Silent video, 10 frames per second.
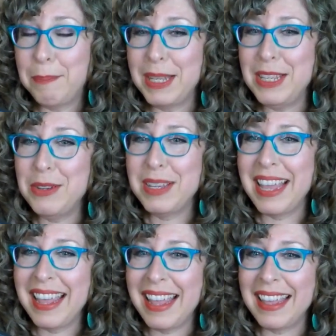you
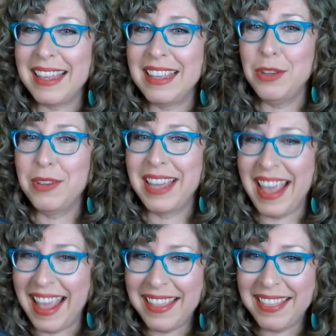can't. You
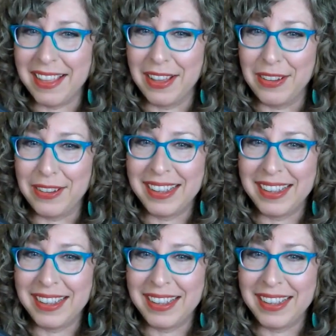can though.